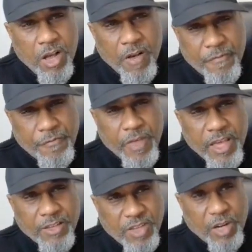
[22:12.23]
of
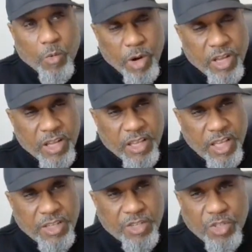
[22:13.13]
things that are working
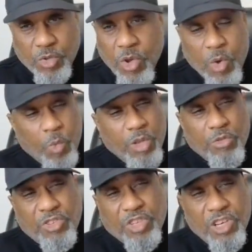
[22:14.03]
against you when you
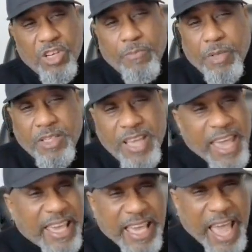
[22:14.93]
should be taking